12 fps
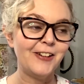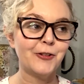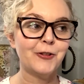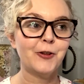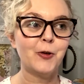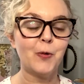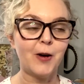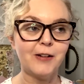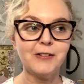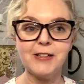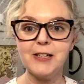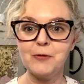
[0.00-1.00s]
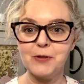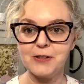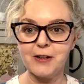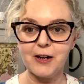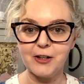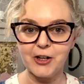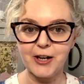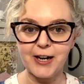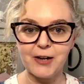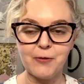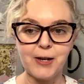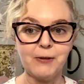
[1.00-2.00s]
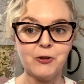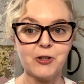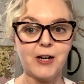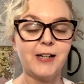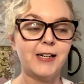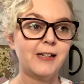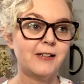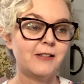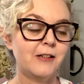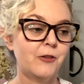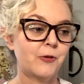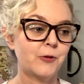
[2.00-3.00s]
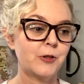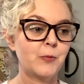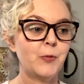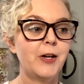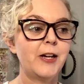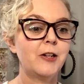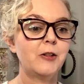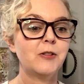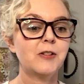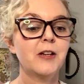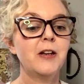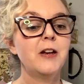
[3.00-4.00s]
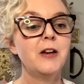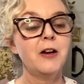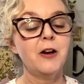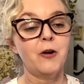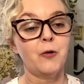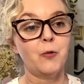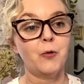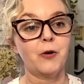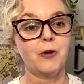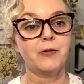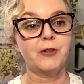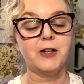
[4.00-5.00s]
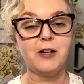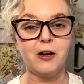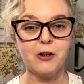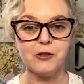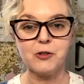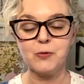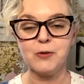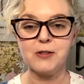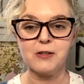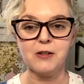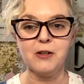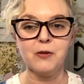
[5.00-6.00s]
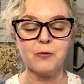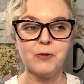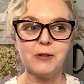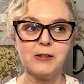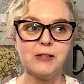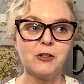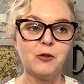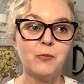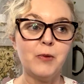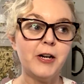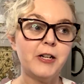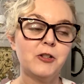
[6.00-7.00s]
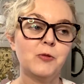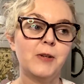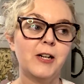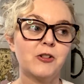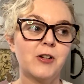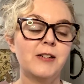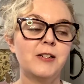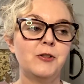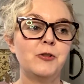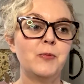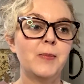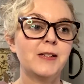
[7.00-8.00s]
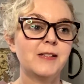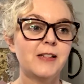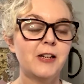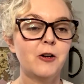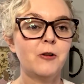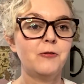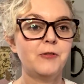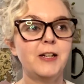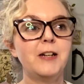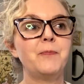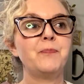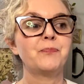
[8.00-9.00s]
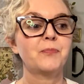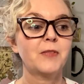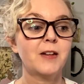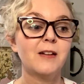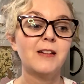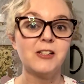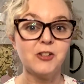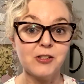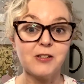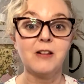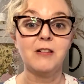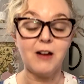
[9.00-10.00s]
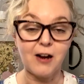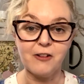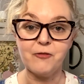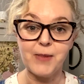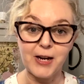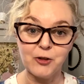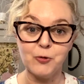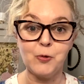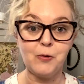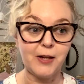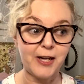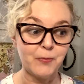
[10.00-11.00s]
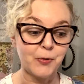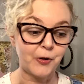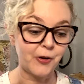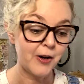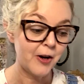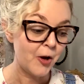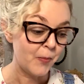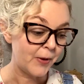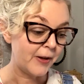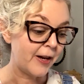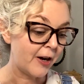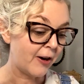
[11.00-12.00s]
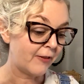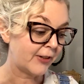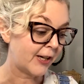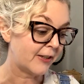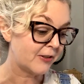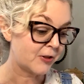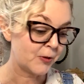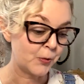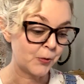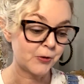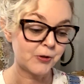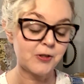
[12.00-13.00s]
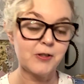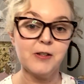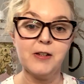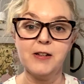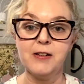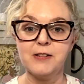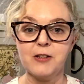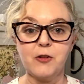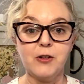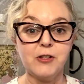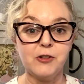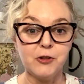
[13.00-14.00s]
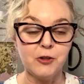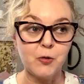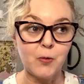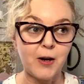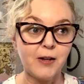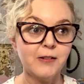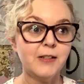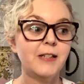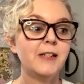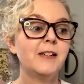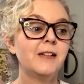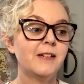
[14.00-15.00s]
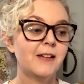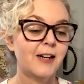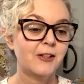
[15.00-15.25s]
Either the quality was not great when I would try to get it done through someone else, or the cost was really too much when I tried to do them myself. And that's just a lot of manual labor. But now I've got it sourced so that it's good quality.